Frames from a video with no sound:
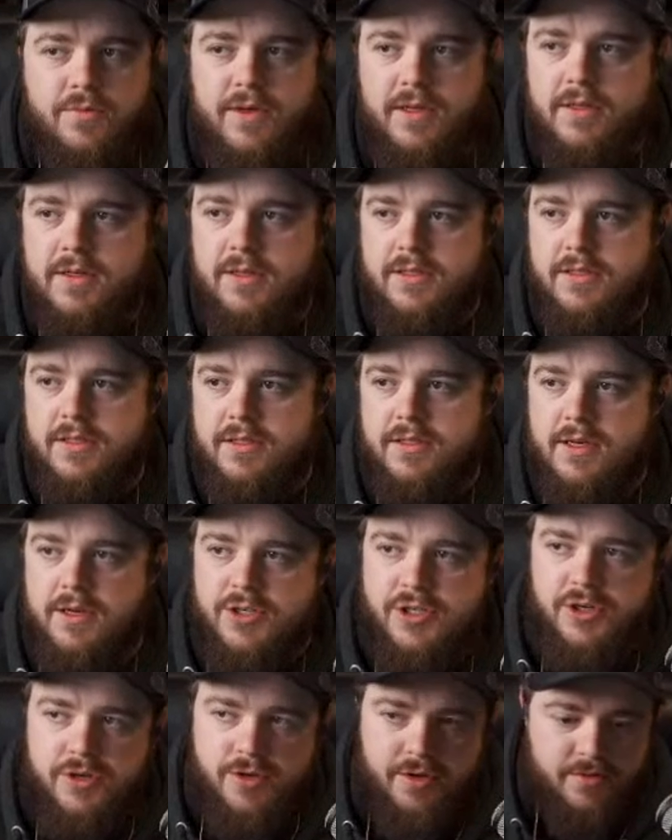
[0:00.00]
way it looks. I'll
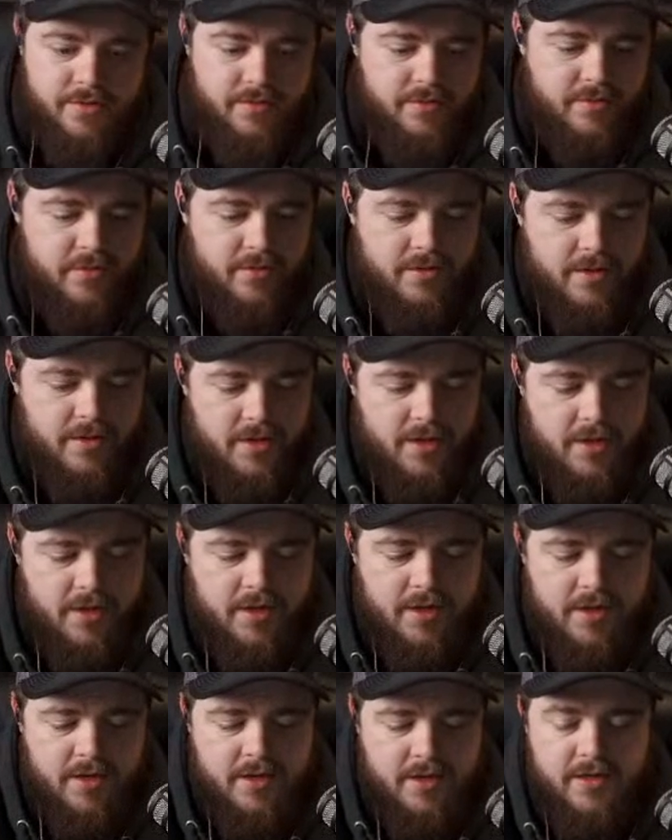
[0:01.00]
show you.
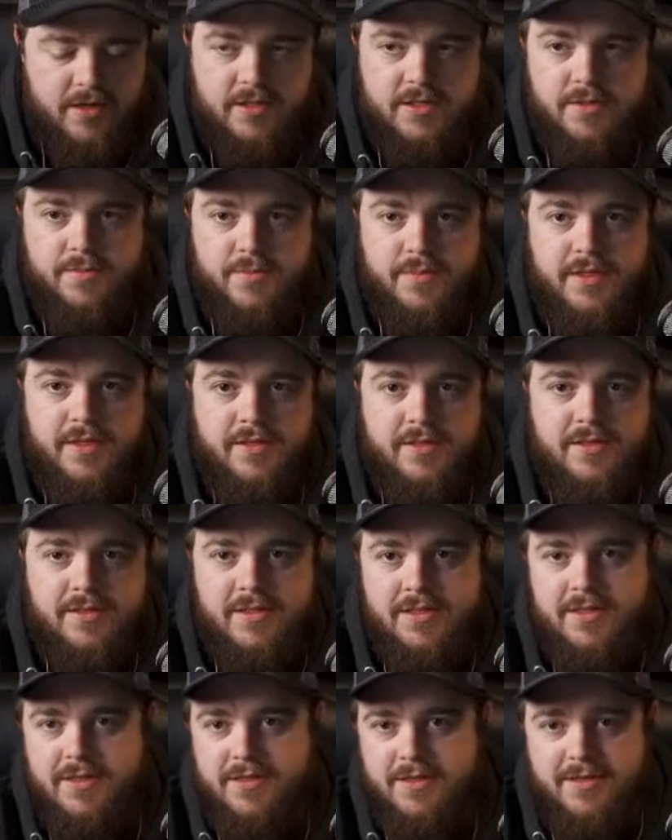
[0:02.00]

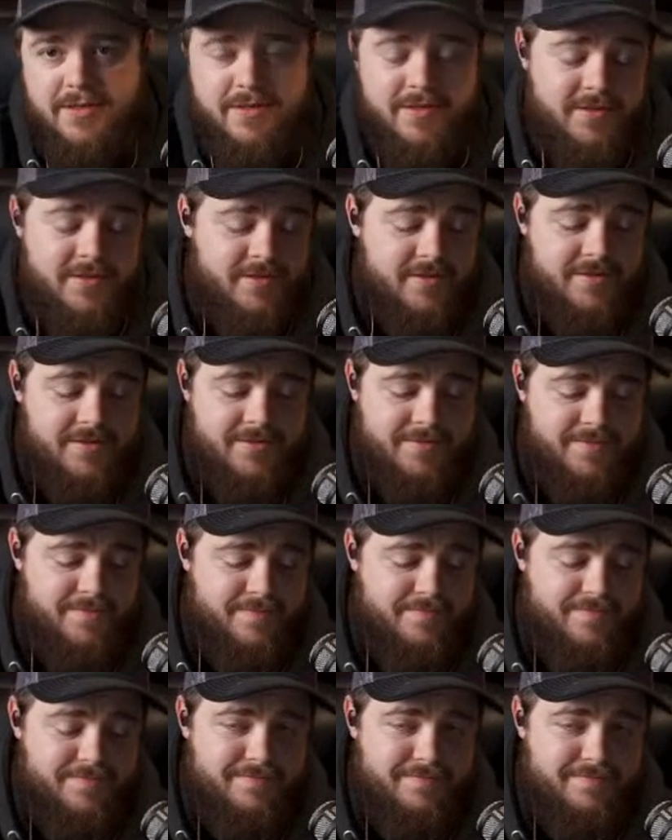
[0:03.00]
Sabenza